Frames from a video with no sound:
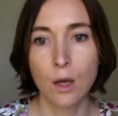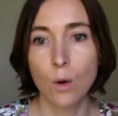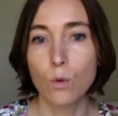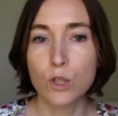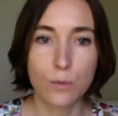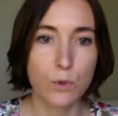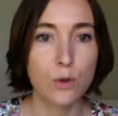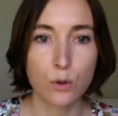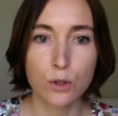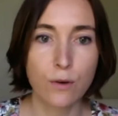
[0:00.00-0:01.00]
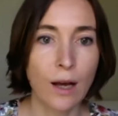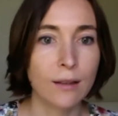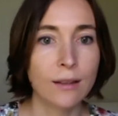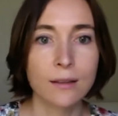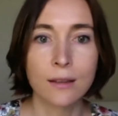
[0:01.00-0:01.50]
which I'm sure
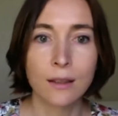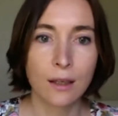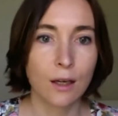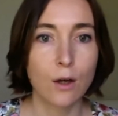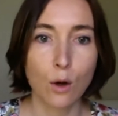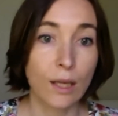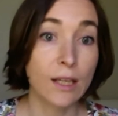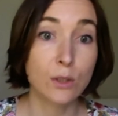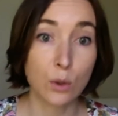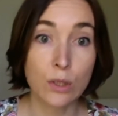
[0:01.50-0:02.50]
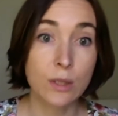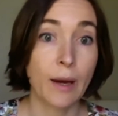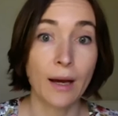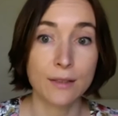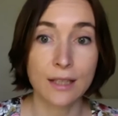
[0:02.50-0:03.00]
Taral and a colleague talked
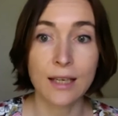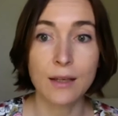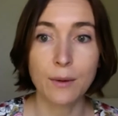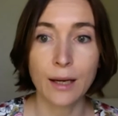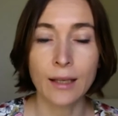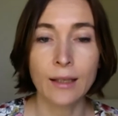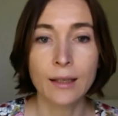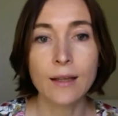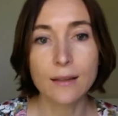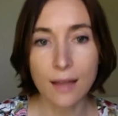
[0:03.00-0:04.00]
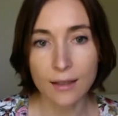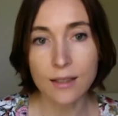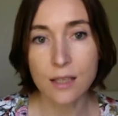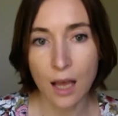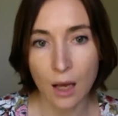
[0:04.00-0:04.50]
about anyway, that
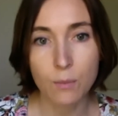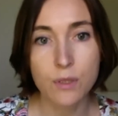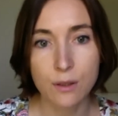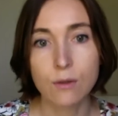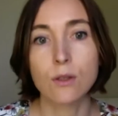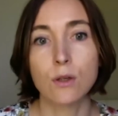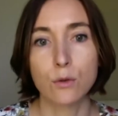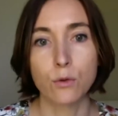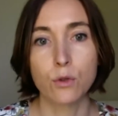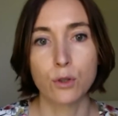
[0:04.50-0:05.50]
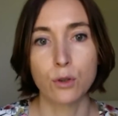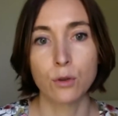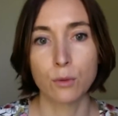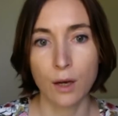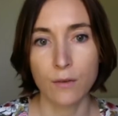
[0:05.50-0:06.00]
is absolutely
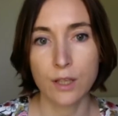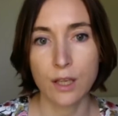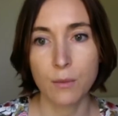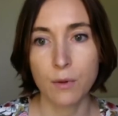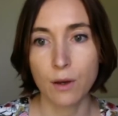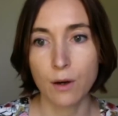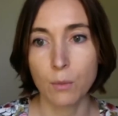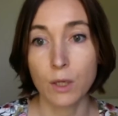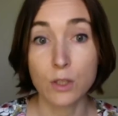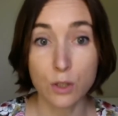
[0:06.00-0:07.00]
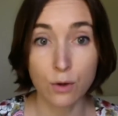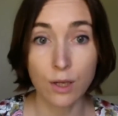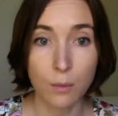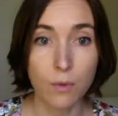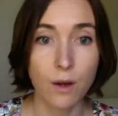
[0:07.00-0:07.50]
crucial after chemotherapy and during
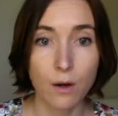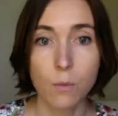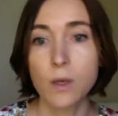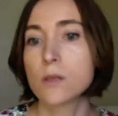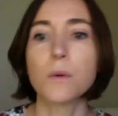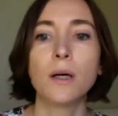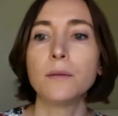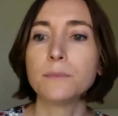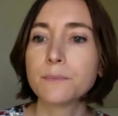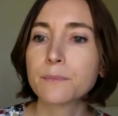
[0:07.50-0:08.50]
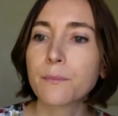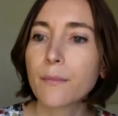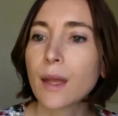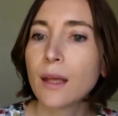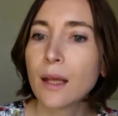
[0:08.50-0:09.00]
chemotherapy as
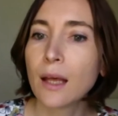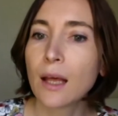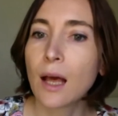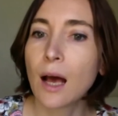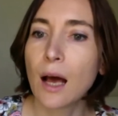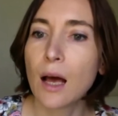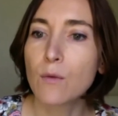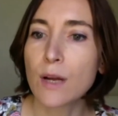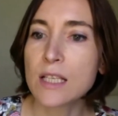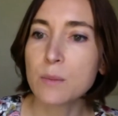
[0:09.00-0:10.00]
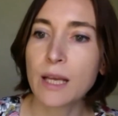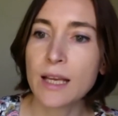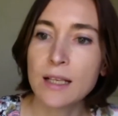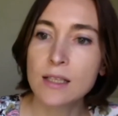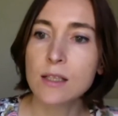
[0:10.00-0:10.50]
well. Raised
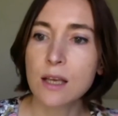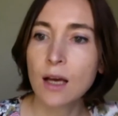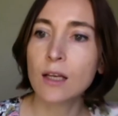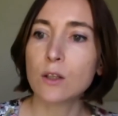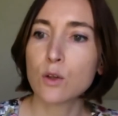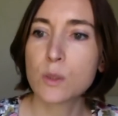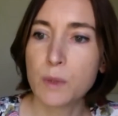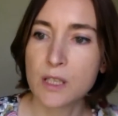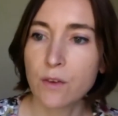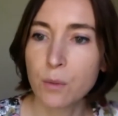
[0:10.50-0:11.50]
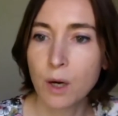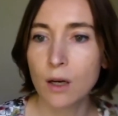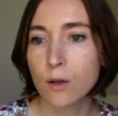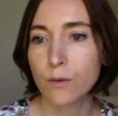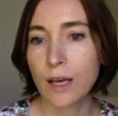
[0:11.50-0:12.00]
platelets is early non-specific
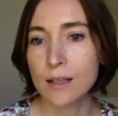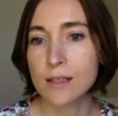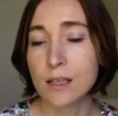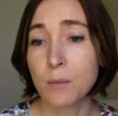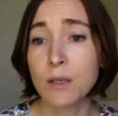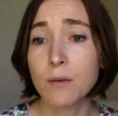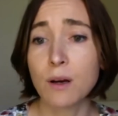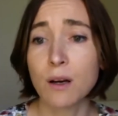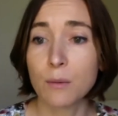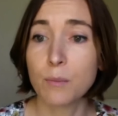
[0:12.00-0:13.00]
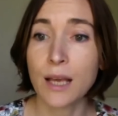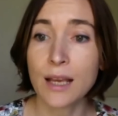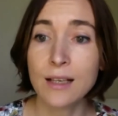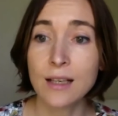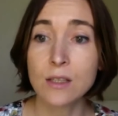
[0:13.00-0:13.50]
marker of cancer. I mean,
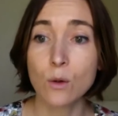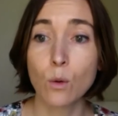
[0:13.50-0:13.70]
platelets